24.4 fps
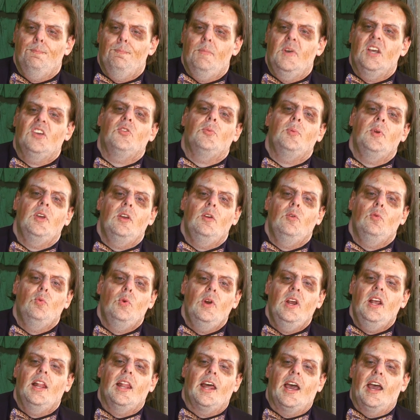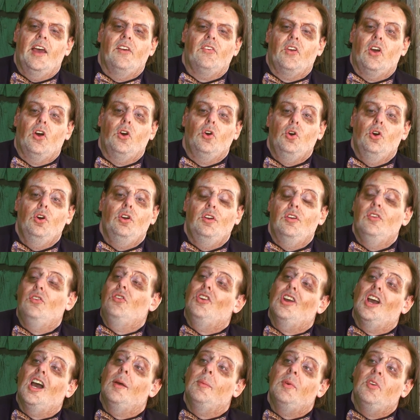Makes me realize how good this
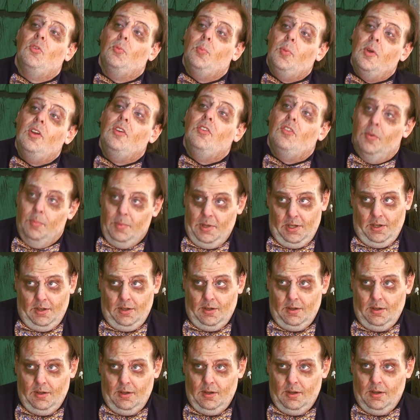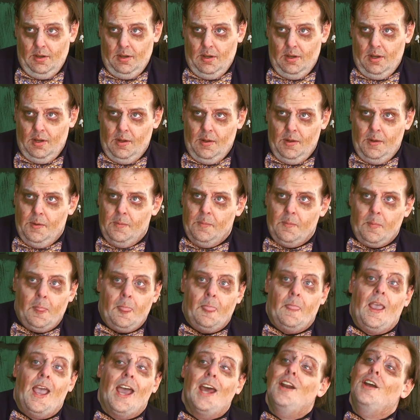job has been to me.
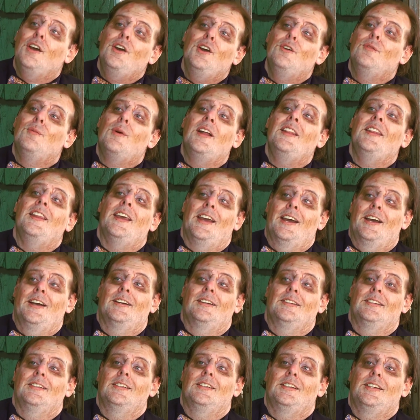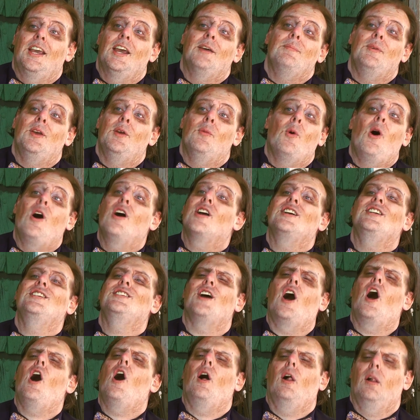I had a good run there. kept me walking
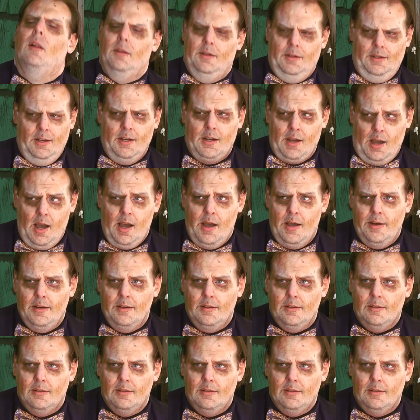tall in the cotton.